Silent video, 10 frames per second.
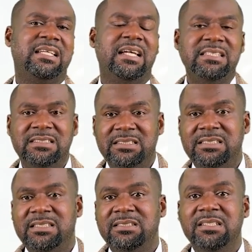the
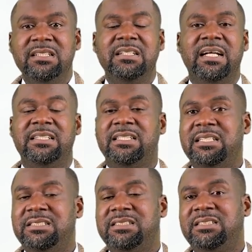entity
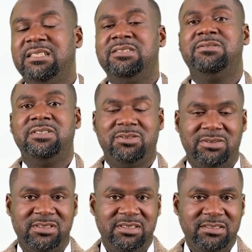engages its
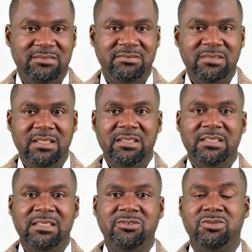resources
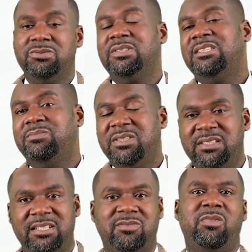through its
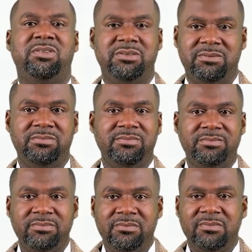business model,
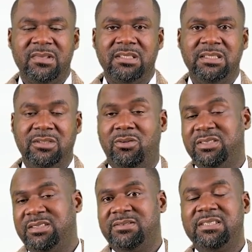
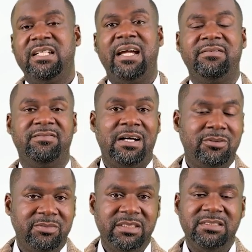considering their
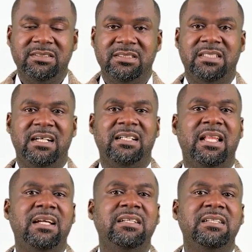environment, is that
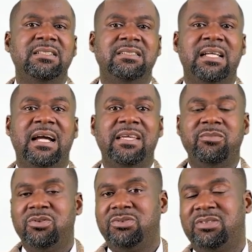clear? They are
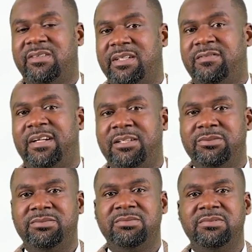able to create value.